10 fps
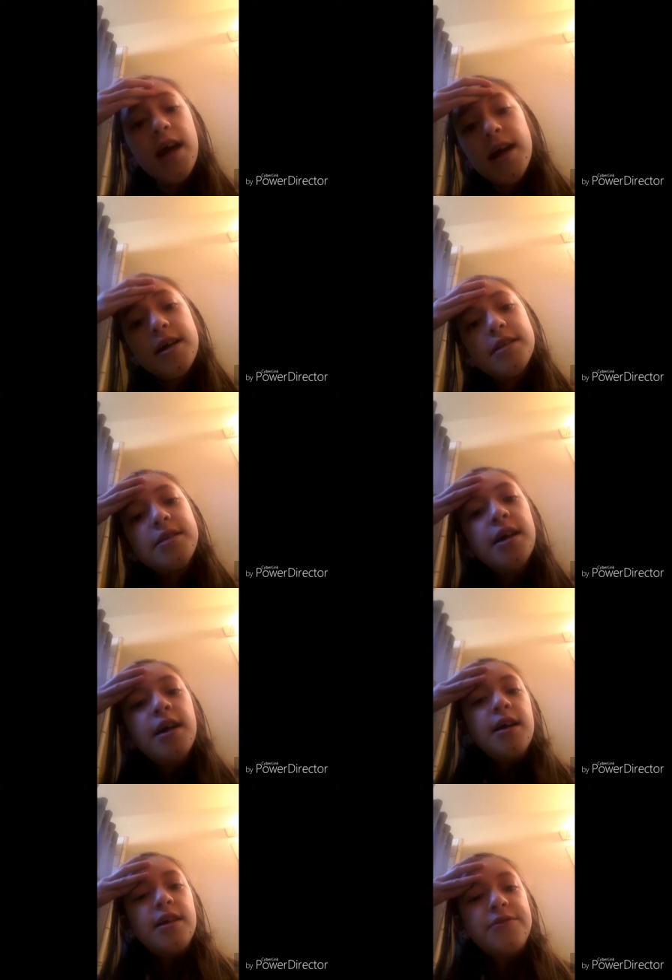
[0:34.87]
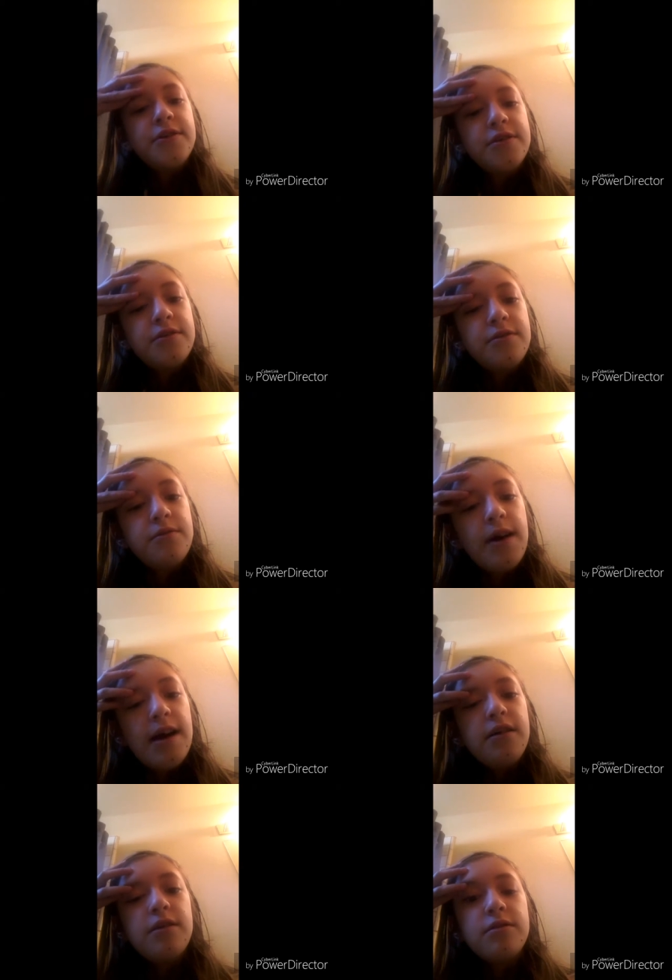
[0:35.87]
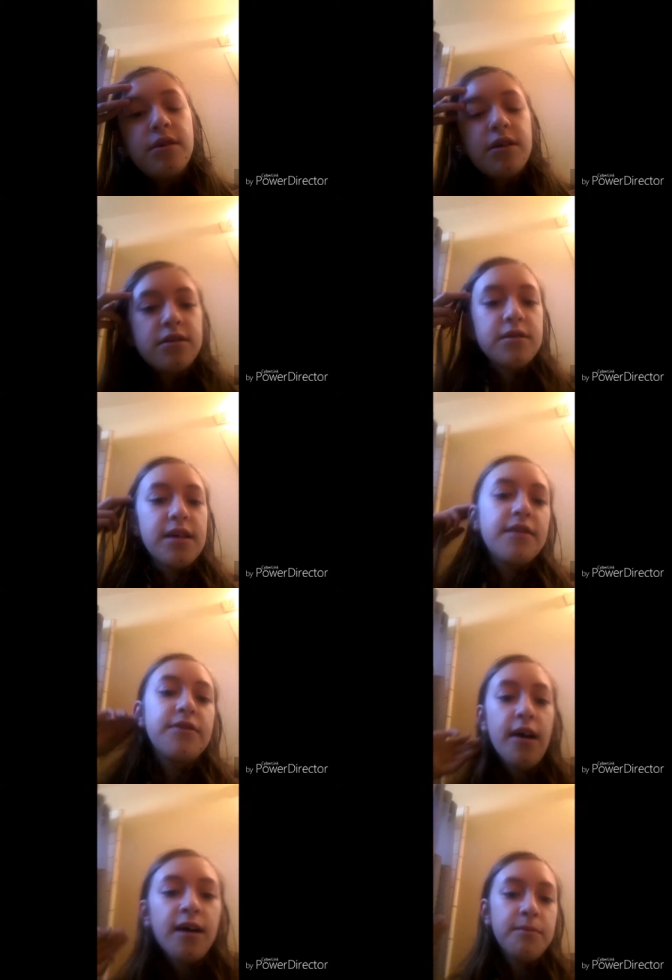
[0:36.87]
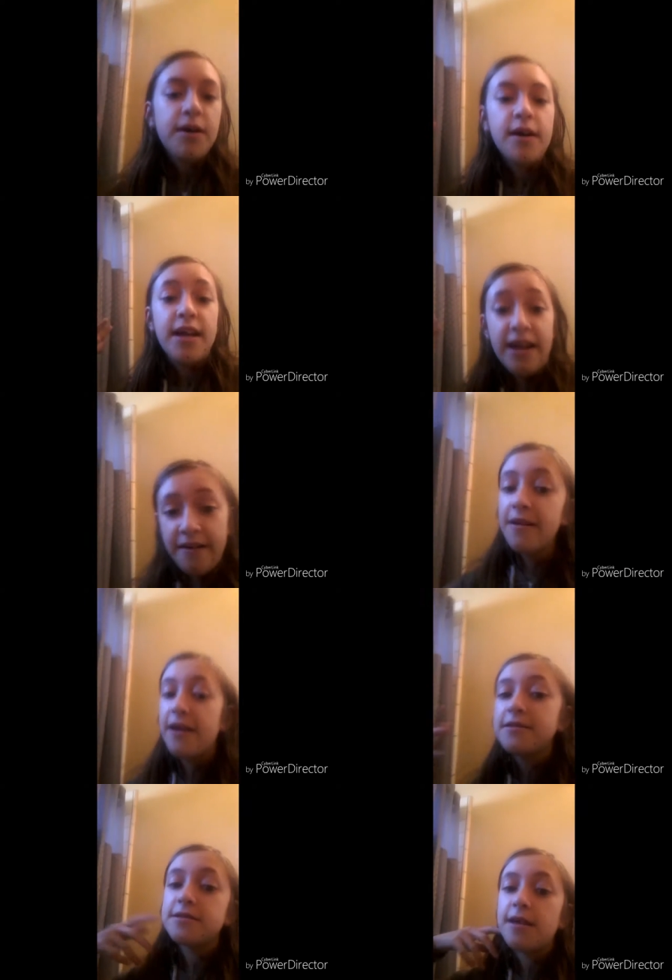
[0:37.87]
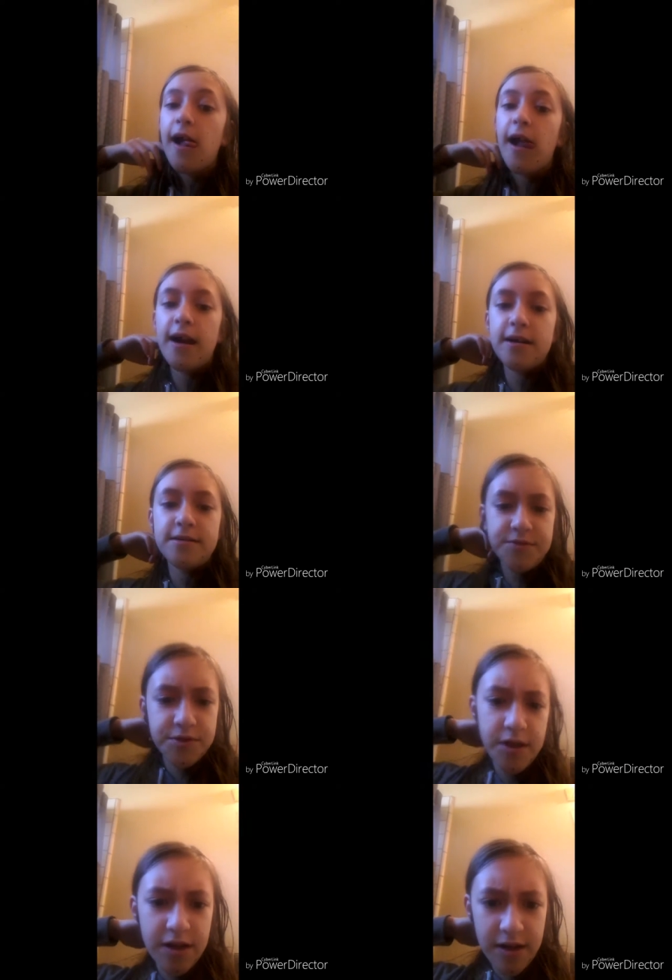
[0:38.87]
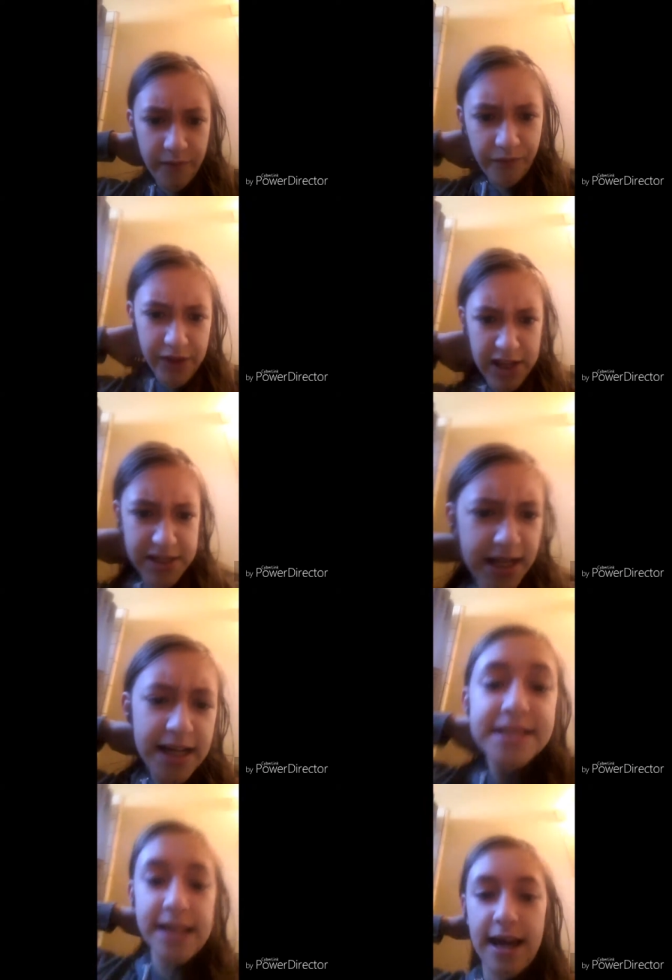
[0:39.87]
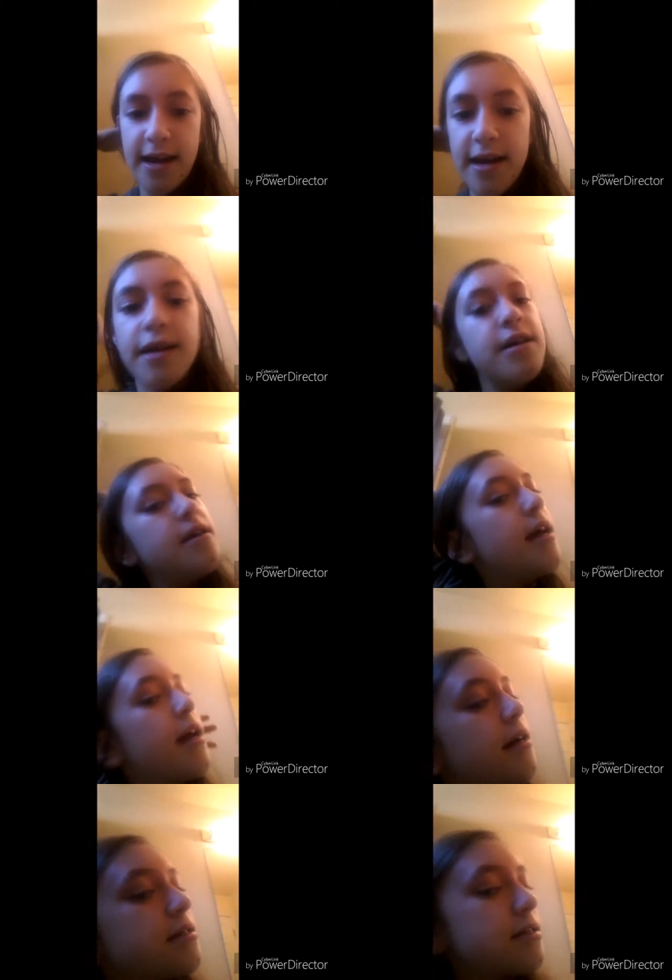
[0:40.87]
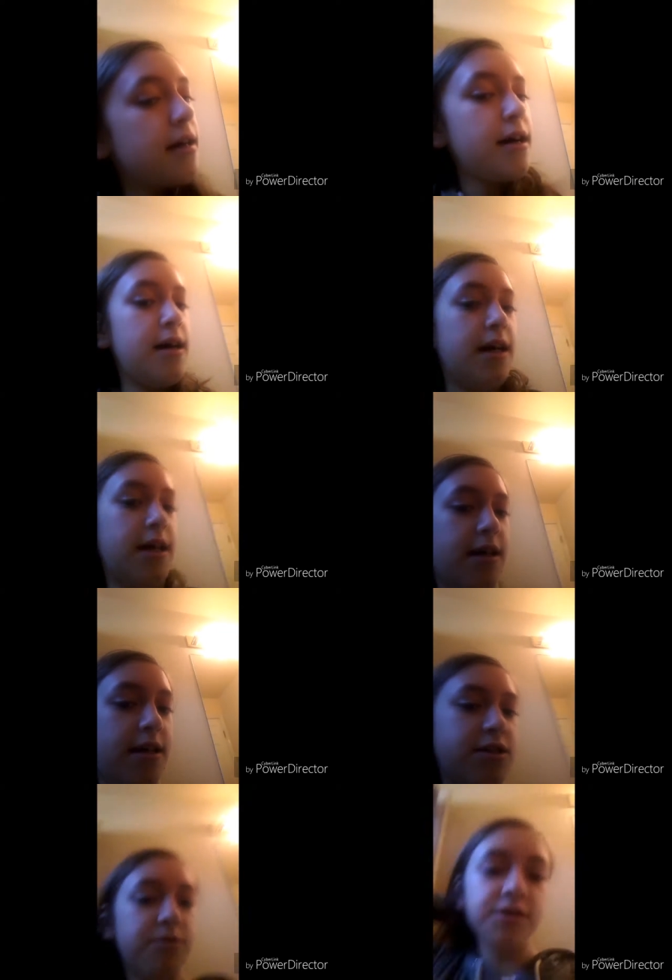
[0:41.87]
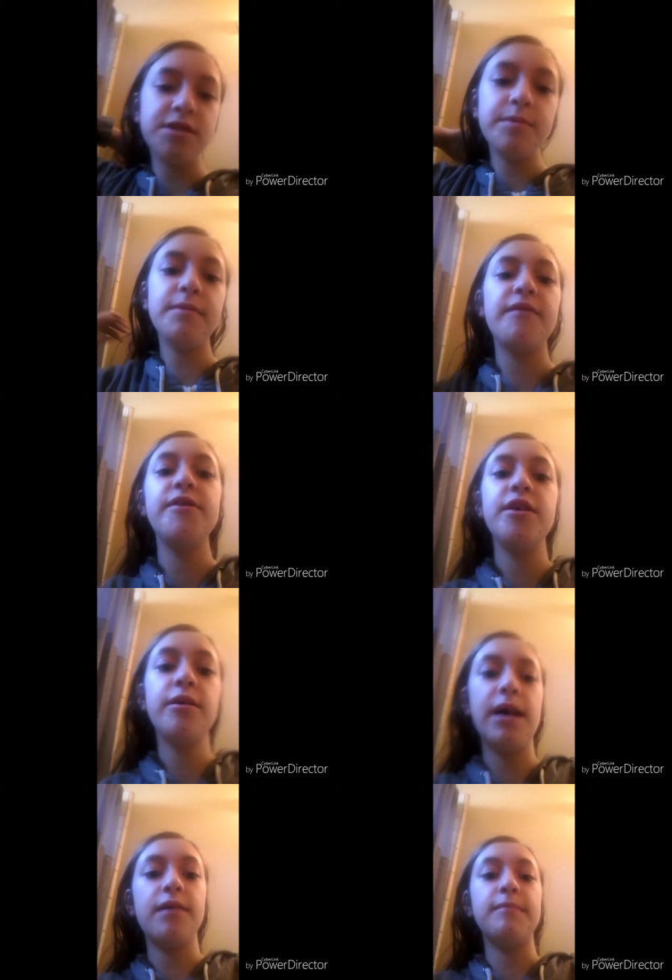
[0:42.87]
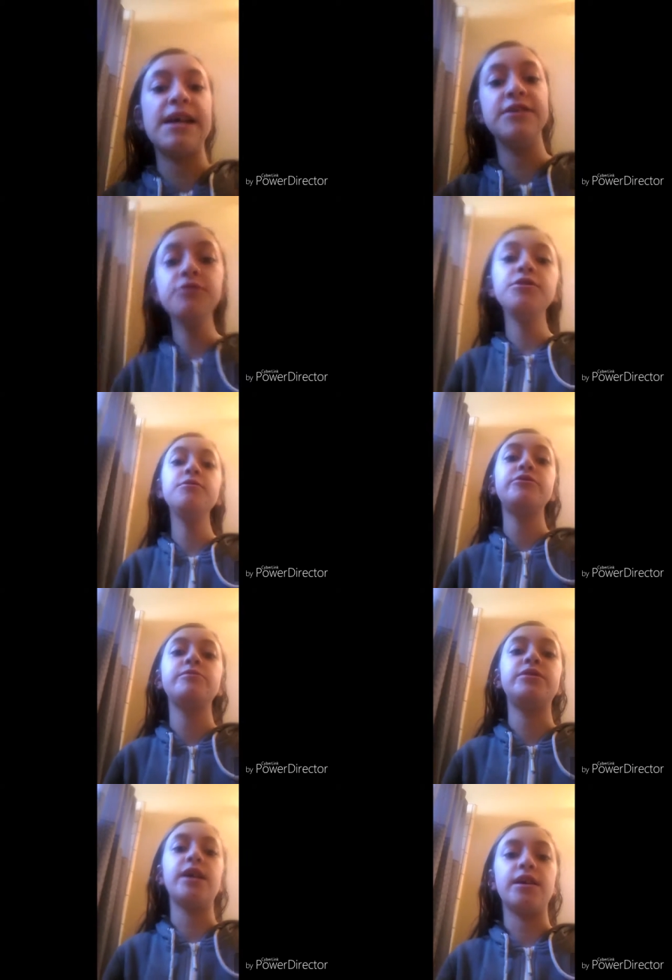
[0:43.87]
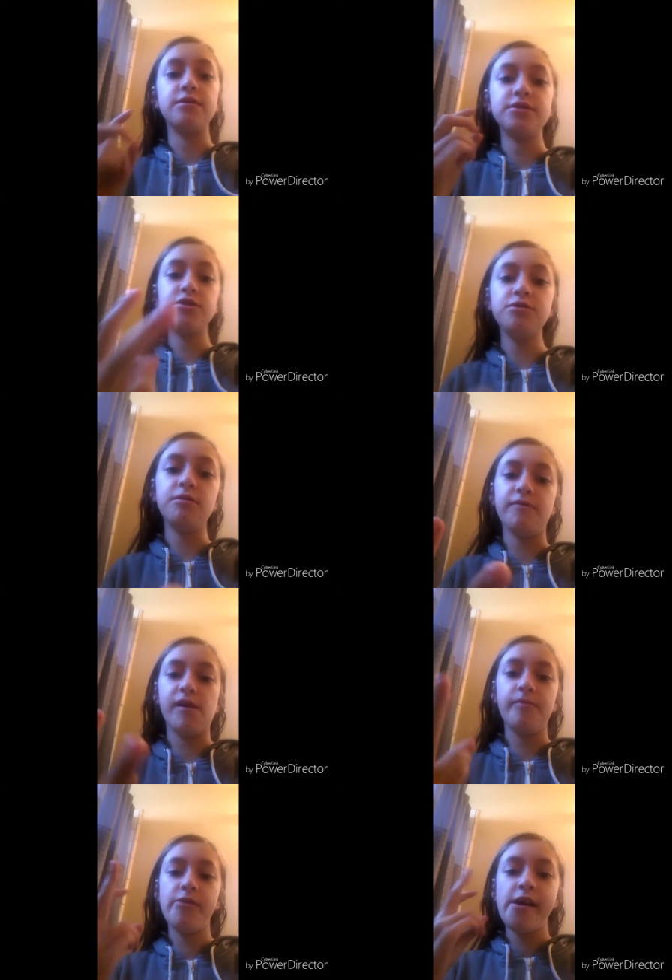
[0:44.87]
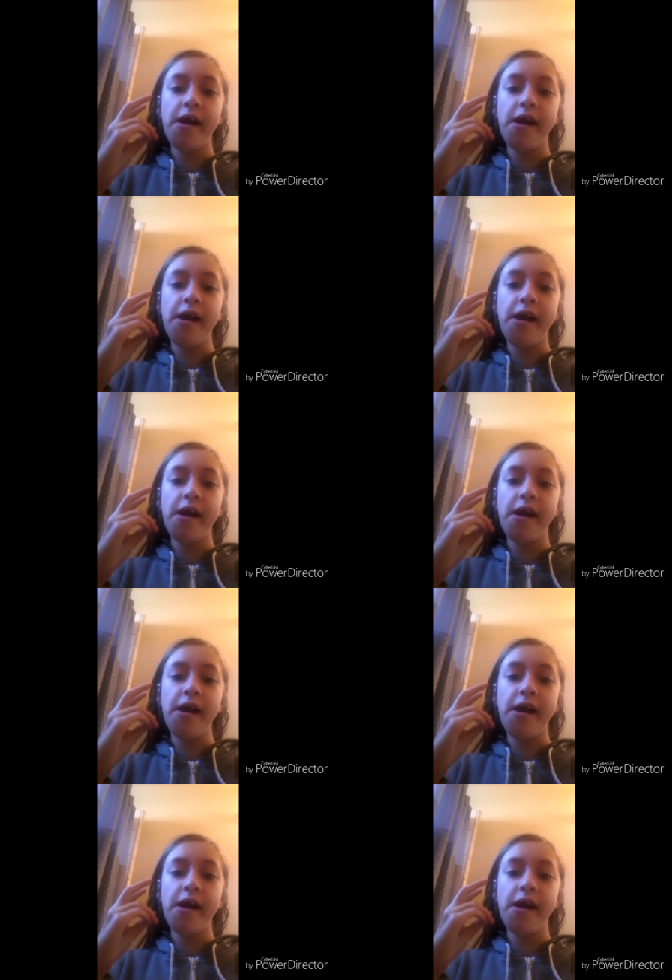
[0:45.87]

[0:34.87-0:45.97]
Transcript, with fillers: and it took a little while longer than I thought, but here it is. And um, it's next day. And uh, it's going to be my video about my new YouTube channel. It's two of them.